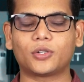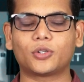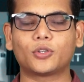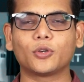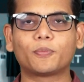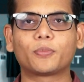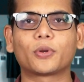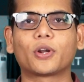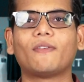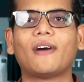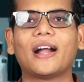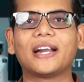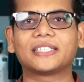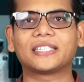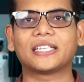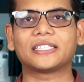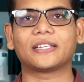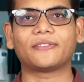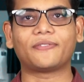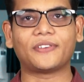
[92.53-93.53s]
To provide
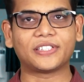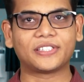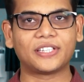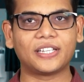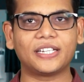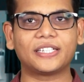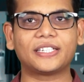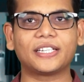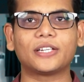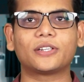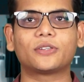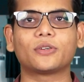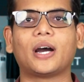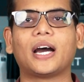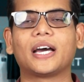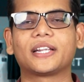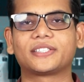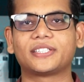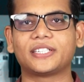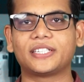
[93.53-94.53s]
such a facility to
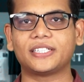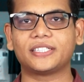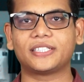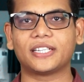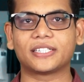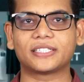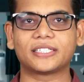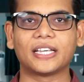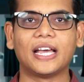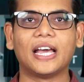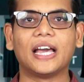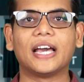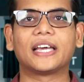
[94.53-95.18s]
our citizens,